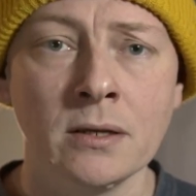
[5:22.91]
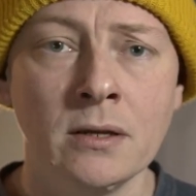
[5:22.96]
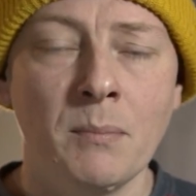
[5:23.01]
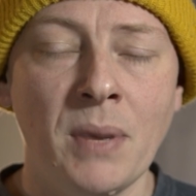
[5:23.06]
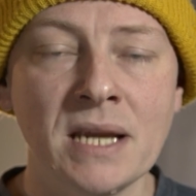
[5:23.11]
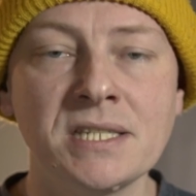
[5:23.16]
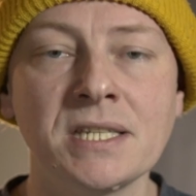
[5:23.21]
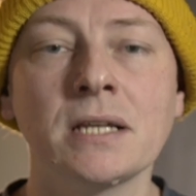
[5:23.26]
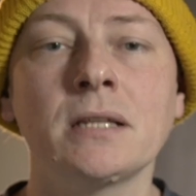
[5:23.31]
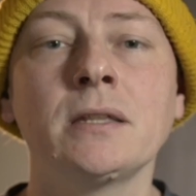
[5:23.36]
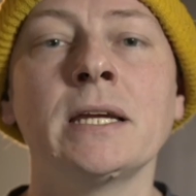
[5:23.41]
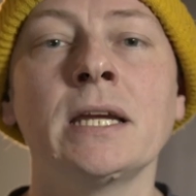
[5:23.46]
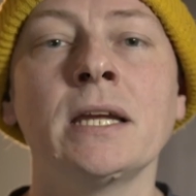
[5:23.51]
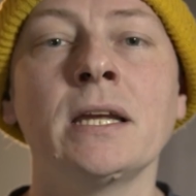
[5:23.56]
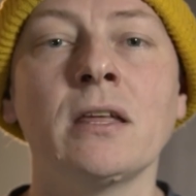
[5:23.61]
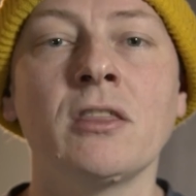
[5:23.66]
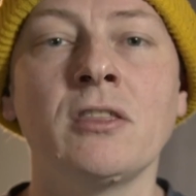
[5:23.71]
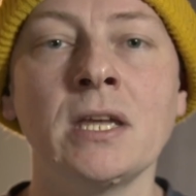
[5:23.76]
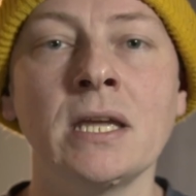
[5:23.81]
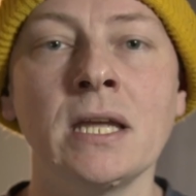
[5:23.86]

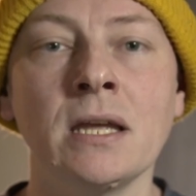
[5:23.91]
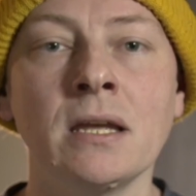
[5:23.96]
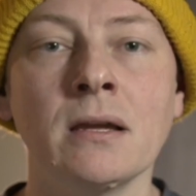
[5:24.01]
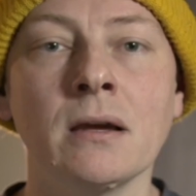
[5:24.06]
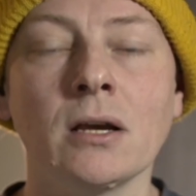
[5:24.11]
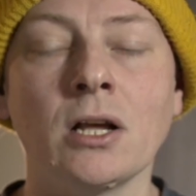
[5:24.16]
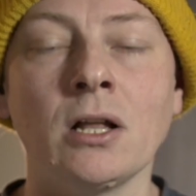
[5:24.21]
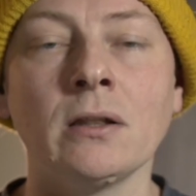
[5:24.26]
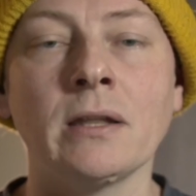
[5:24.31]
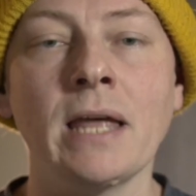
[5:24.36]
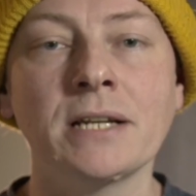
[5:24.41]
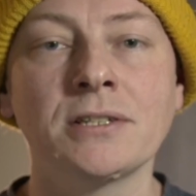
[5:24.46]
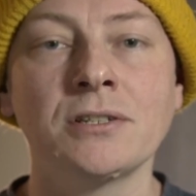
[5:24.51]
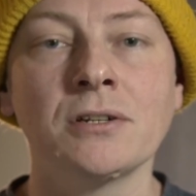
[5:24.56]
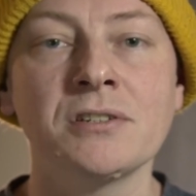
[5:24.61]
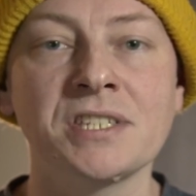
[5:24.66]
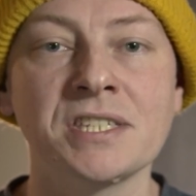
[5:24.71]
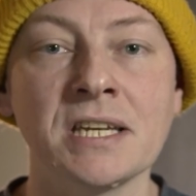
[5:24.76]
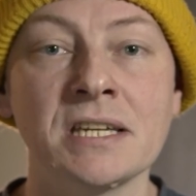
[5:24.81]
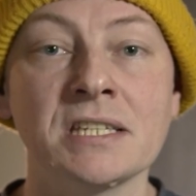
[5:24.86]
Basically, the collector
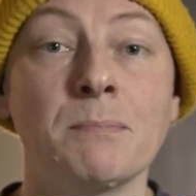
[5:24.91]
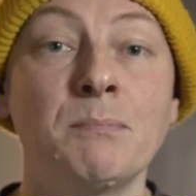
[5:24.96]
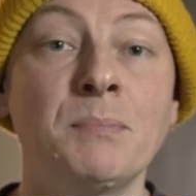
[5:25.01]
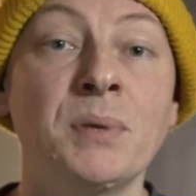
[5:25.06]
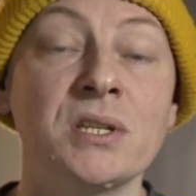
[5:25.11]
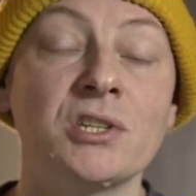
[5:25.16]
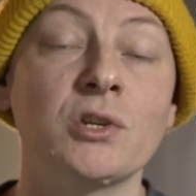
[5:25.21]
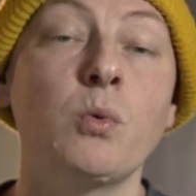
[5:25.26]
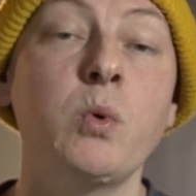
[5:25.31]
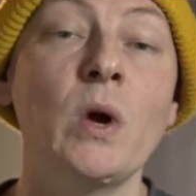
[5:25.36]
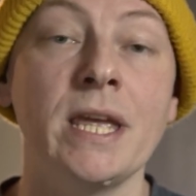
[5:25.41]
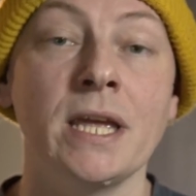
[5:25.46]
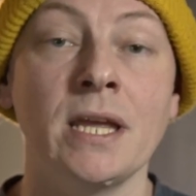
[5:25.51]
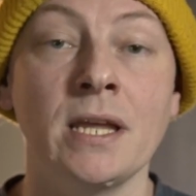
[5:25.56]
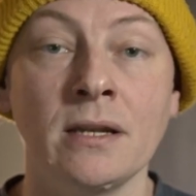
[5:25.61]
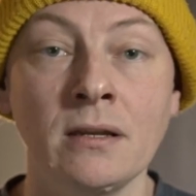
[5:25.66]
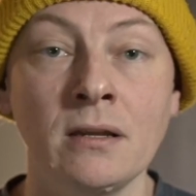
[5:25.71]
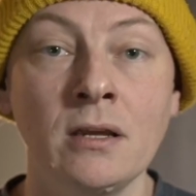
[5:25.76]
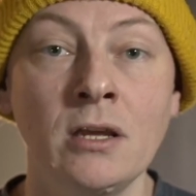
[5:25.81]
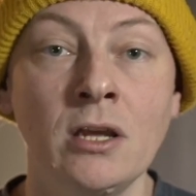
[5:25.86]
sits
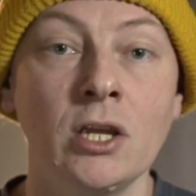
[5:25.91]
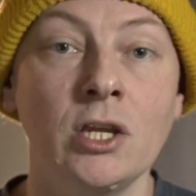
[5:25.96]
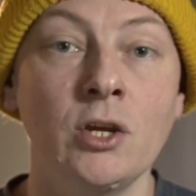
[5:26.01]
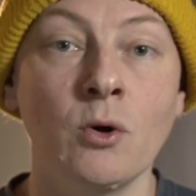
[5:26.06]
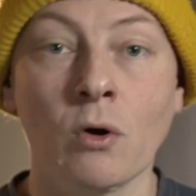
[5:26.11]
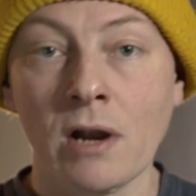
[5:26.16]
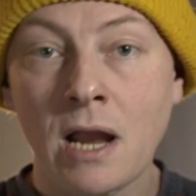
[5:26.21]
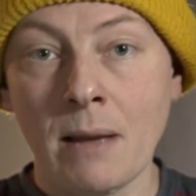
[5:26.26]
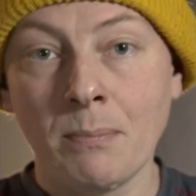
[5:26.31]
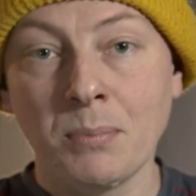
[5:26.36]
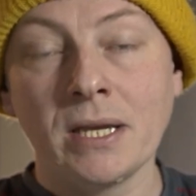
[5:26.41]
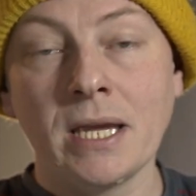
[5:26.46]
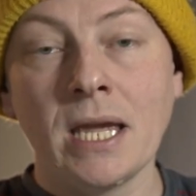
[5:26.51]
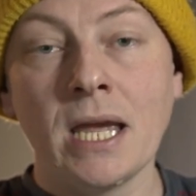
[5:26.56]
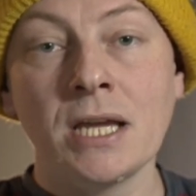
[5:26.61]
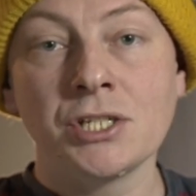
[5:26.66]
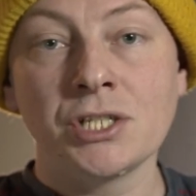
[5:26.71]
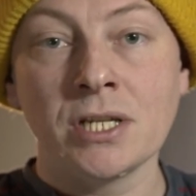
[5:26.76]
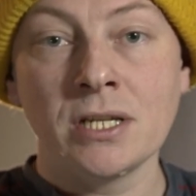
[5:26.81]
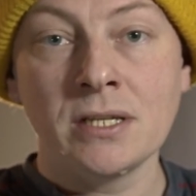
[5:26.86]
between your
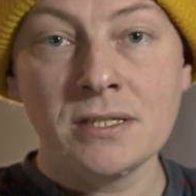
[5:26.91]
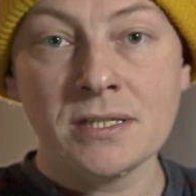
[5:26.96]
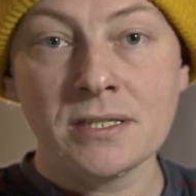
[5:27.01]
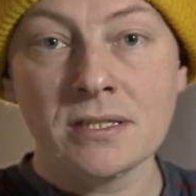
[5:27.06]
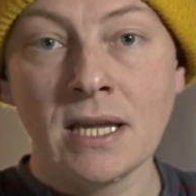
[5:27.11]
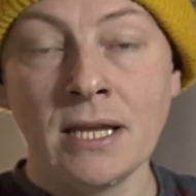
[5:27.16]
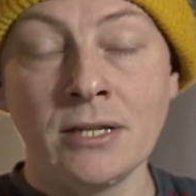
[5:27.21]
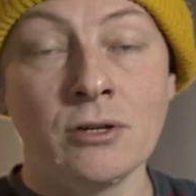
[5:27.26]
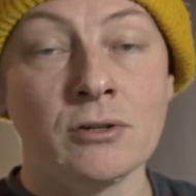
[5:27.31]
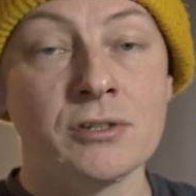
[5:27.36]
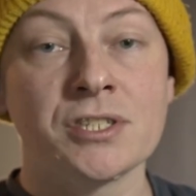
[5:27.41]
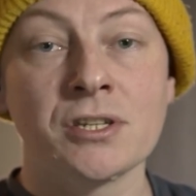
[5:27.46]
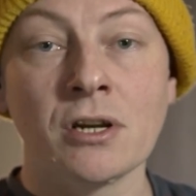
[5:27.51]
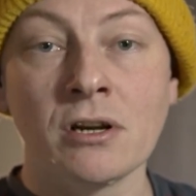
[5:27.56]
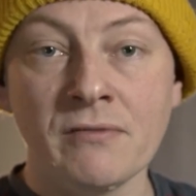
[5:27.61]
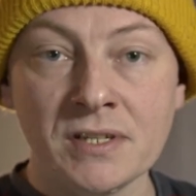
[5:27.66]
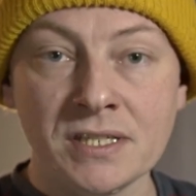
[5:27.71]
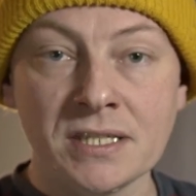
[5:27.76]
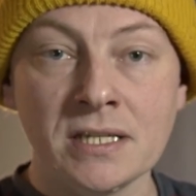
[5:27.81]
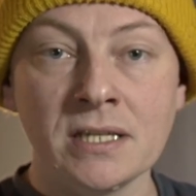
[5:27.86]
applications and your
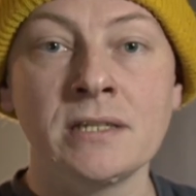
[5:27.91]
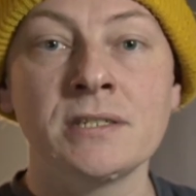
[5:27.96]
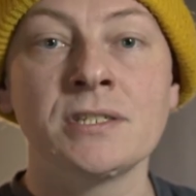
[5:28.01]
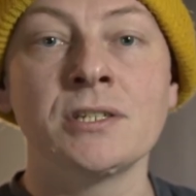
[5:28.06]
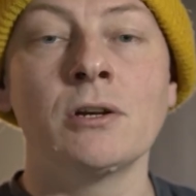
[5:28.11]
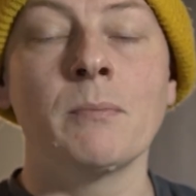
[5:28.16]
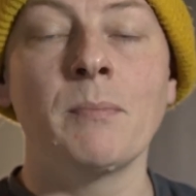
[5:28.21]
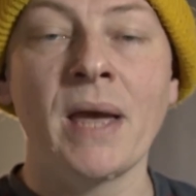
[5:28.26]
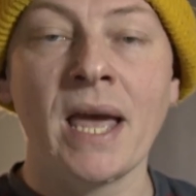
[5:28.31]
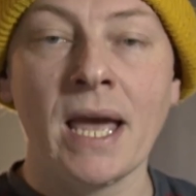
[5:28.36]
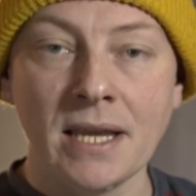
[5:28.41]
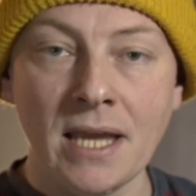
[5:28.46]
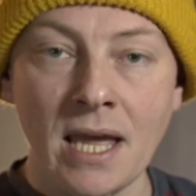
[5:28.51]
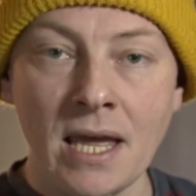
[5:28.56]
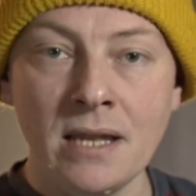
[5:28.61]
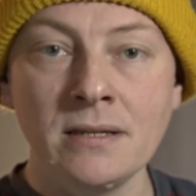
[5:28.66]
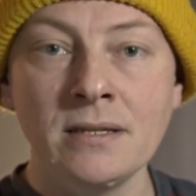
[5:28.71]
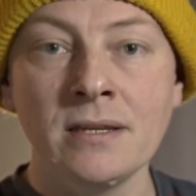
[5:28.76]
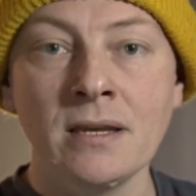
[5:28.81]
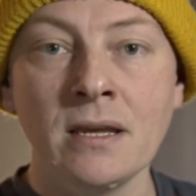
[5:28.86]
services and your
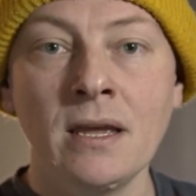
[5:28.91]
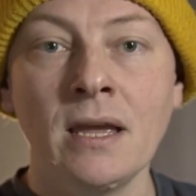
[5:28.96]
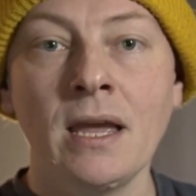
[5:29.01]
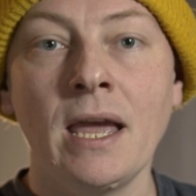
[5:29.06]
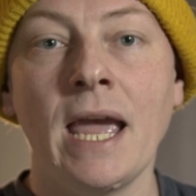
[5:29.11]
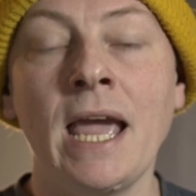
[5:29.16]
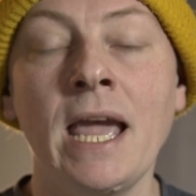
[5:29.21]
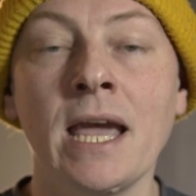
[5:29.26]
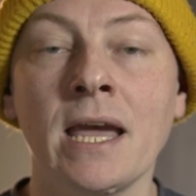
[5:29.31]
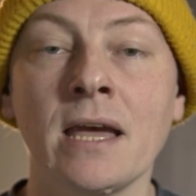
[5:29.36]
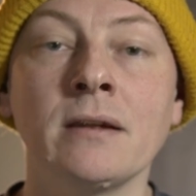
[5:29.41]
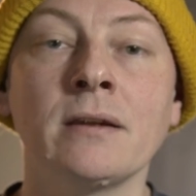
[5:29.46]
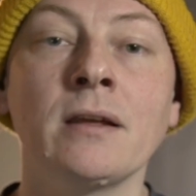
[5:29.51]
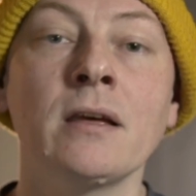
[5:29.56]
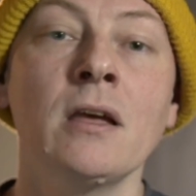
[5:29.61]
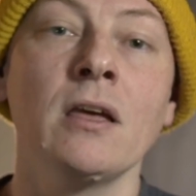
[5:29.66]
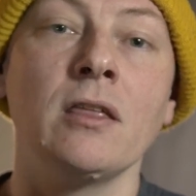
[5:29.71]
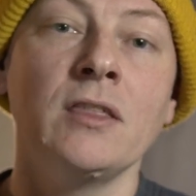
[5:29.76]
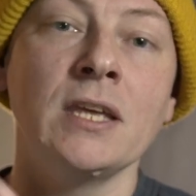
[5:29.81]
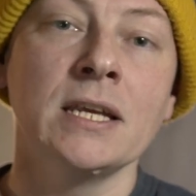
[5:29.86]
backend and
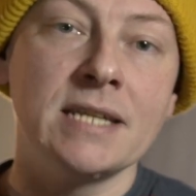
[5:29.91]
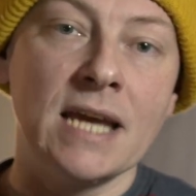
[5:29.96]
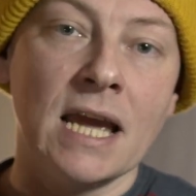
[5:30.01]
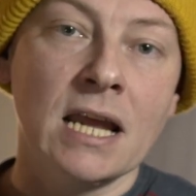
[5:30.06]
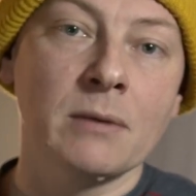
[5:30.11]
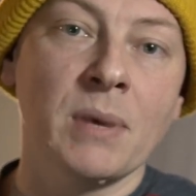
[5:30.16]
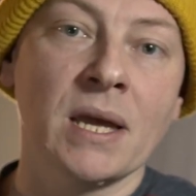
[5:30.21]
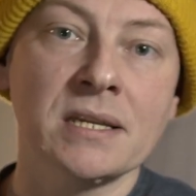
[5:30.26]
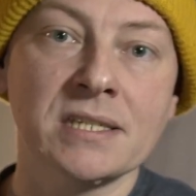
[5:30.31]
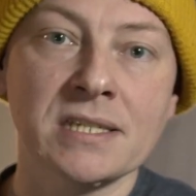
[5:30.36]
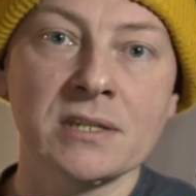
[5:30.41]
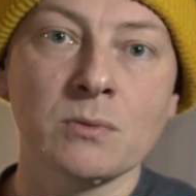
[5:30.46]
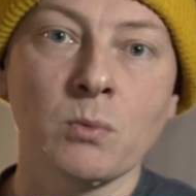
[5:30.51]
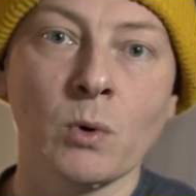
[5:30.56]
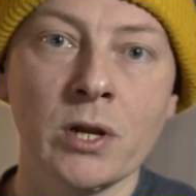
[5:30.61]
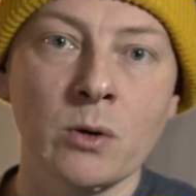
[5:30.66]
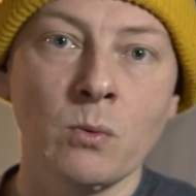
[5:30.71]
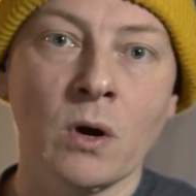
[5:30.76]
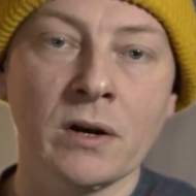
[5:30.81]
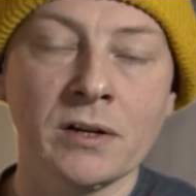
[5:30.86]
the databases where
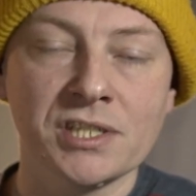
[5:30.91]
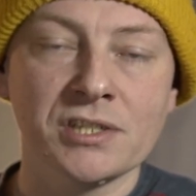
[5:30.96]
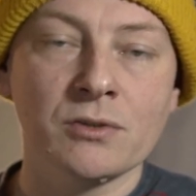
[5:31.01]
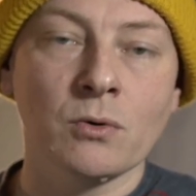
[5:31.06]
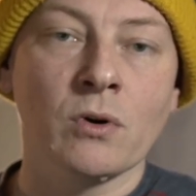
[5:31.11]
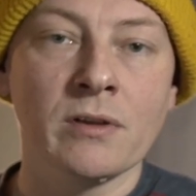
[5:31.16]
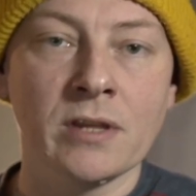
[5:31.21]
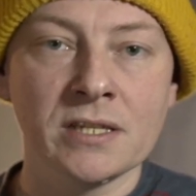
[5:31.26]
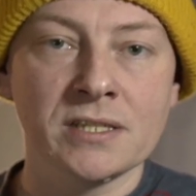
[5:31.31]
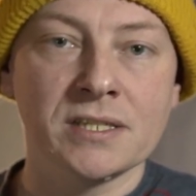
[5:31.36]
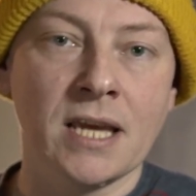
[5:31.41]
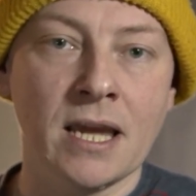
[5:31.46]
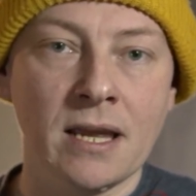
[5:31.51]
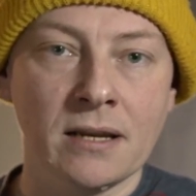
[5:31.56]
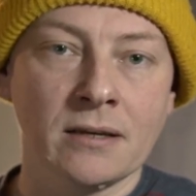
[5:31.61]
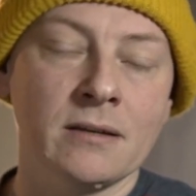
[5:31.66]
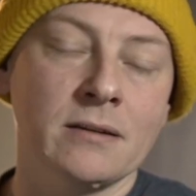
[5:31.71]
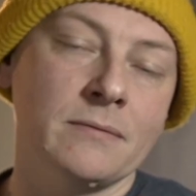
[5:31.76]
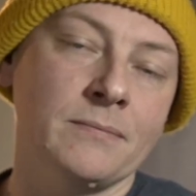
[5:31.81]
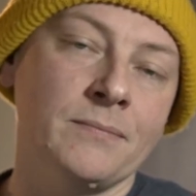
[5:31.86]
you want to store this data.